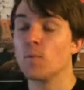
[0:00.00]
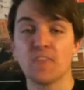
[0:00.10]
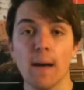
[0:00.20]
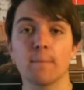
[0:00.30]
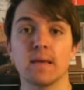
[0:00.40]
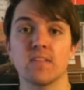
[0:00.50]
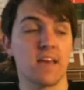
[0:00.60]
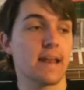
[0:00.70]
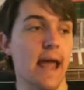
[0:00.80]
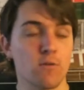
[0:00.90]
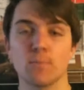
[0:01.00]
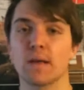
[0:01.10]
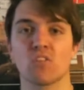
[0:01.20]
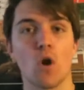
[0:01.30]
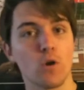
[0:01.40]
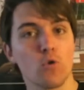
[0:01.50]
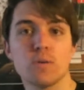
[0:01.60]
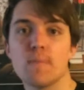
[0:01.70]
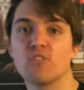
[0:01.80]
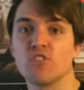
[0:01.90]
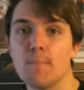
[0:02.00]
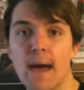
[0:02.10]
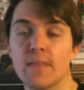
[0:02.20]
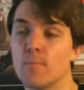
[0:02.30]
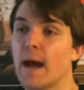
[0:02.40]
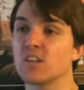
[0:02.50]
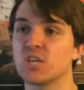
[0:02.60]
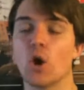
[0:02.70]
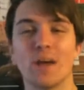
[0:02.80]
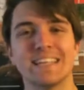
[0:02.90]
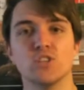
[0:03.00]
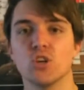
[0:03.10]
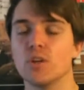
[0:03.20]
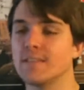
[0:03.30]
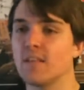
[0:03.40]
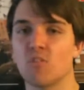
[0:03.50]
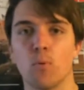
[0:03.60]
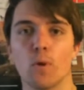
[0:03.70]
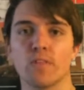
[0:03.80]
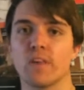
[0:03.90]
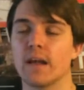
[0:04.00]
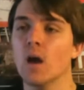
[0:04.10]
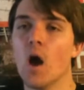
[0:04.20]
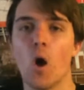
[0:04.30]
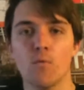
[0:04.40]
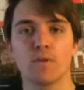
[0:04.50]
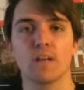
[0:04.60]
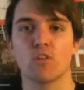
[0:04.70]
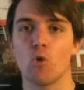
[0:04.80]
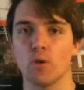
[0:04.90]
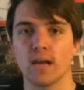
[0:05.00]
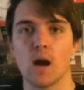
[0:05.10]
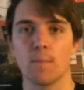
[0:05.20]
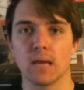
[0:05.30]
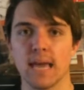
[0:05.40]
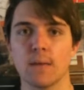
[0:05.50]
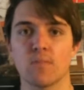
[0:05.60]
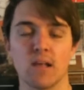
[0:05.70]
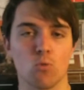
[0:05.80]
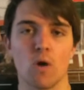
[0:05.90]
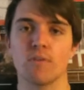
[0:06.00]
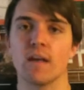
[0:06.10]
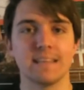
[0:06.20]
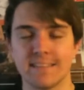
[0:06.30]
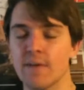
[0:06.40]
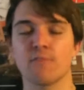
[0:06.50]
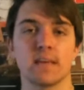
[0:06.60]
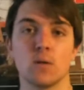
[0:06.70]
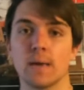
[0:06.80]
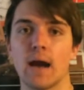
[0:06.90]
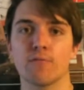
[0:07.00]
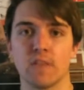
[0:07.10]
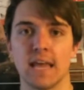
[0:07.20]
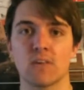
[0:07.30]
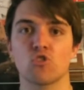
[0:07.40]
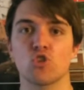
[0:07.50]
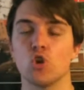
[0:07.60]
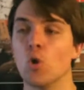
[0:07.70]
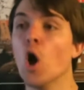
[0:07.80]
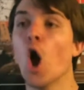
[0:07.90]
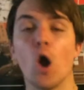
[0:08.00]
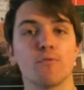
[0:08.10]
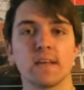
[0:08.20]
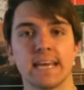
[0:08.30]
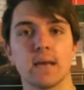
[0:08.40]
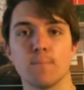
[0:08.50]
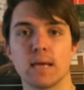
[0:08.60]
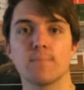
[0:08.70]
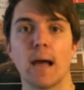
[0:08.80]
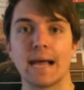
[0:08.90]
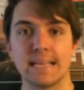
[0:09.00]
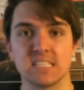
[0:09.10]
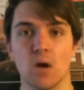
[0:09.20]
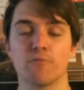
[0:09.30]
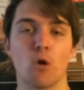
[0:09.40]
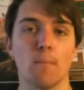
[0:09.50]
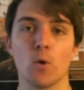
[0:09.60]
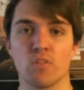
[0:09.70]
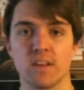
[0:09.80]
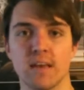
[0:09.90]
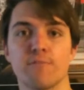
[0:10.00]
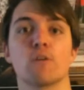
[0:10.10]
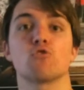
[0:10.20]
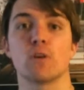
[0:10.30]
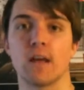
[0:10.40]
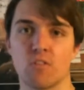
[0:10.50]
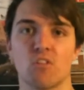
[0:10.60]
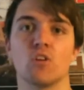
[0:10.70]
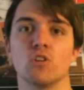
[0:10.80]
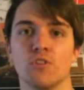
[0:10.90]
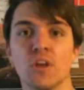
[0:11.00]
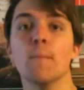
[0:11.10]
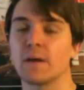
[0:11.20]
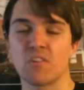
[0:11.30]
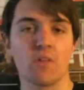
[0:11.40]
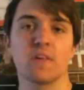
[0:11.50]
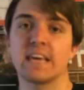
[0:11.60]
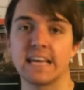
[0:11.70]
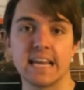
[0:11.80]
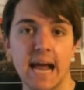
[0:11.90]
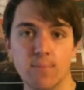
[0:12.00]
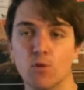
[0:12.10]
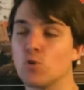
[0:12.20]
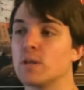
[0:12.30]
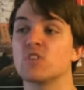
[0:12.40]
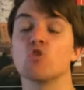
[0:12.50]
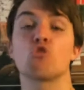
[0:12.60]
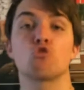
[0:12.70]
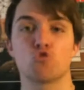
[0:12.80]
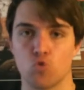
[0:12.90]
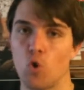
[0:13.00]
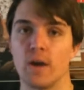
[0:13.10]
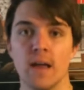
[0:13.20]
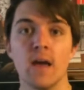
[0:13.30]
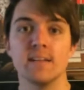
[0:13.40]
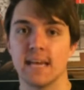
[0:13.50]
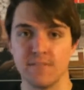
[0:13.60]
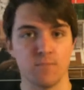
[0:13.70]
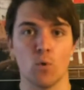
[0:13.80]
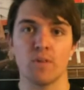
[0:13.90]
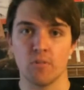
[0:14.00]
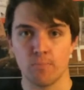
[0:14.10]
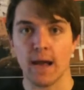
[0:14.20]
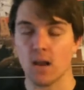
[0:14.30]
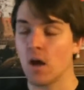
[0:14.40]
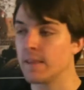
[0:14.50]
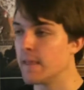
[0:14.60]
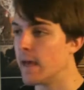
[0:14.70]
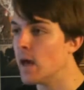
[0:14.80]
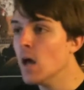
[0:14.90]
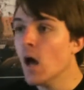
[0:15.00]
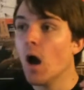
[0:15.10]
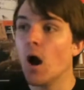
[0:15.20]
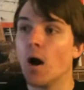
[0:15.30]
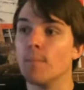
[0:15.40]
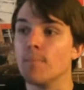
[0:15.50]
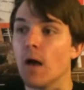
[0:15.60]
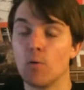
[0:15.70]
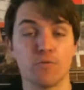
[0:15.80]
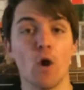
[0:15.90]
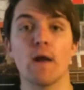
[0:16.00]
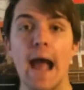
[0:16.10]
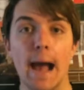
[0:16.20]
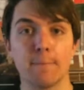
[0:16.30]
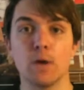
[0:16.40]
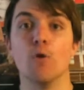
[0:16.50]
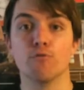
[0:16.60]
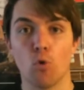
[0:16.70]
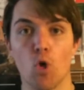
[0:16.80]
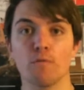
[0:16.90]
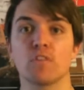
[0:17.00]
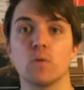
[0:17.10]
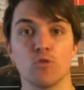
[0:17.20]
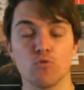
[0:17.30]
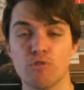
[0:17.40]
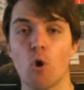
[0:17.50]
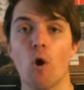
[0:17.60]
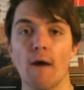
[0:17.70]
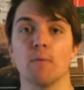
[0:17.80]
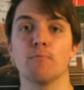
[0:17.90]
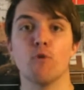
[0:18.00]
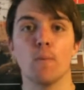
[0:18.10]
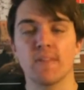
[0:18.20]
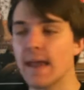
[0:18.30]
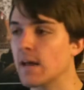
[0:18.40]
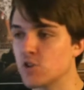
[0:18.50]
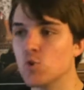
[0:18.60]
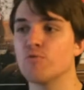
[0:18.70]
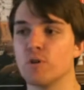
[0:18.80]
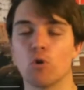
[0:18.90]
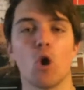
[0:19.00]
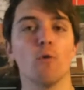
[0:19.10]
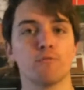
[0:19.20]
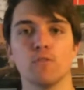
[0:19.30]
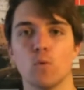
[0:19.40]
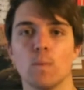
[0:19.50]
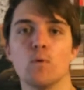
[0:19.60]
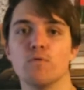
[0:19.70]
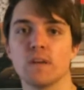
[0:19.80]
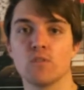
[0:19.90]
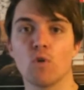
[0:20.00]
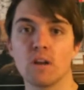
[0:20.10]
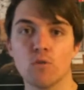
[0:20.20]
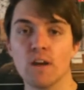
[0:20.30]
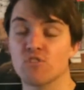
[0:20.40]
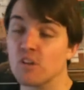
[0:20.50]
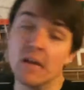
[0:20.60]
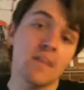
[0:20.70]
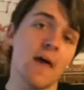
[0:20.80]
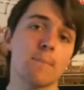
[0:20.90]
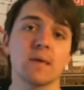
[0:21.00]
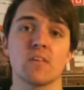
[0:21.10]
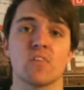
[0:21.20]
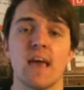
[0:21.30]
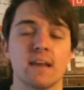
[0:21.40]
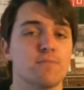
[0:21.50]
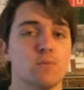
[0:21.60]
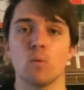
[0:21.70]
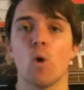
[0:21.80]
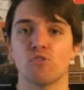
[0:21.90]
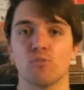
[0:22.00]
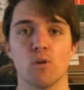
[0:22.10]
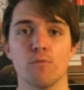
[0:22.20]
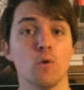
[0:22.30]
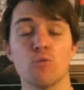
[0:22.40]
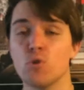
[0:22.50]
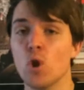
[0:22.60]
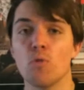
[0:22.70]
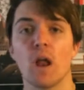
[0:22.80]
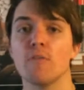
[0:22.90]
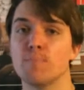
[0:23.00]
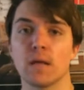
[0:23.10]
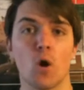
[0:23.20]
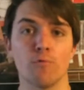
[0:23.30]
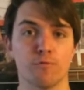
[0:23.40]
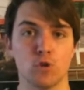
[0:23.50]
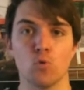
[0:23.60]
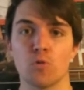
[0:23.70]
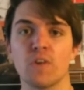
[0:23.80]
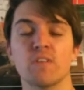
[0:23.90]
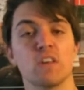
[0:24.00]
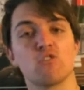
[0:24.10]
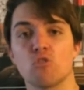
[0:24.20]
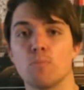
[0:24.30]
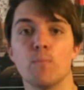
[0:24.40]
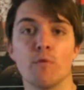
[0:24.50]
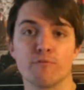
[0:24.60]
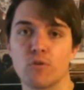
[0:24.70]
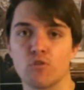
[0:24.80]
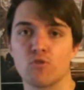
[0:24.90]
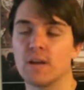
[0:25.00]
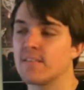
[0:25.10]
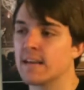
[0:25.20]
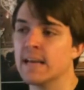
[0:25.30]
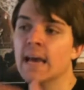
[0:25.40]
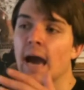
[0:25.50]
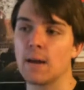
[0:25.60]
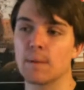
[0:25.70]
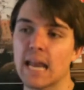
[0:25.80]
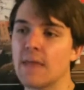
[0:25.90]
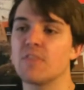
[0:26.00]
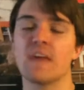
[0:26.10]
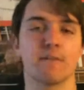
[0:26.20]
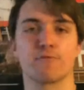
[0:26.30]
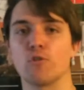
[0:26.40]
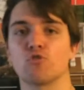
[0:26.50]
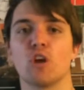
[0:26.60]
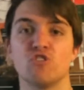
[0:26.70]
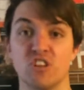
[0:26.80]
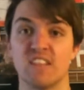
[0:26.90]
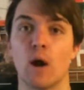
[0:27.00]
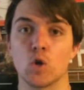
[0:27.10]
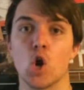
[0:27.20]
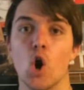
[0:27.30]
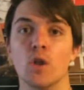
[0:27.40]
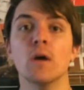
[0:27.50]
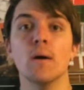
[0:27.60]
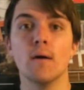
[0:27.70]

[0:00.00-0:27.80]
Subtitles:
With that being said, Henrik Mkhitaryan, already mentioned it, man of the match, got injured, disappointing. Hopefully it's only a couple of games, that's what I've heard. He's definitely going to be out for the next 2. Hopefully he can be back in time for our Boxing Day fixture against Sunderland, because I think he could absolutely destroy David Moyes' back line there. I was very happy overall, obviously, with the result and the performance, and I do feel confident that we're moving in the right direction. That being said, been watching my reviews, you know that I've been confident all season. It's just been more frustrating, and I'm glad that that frustration is now gone.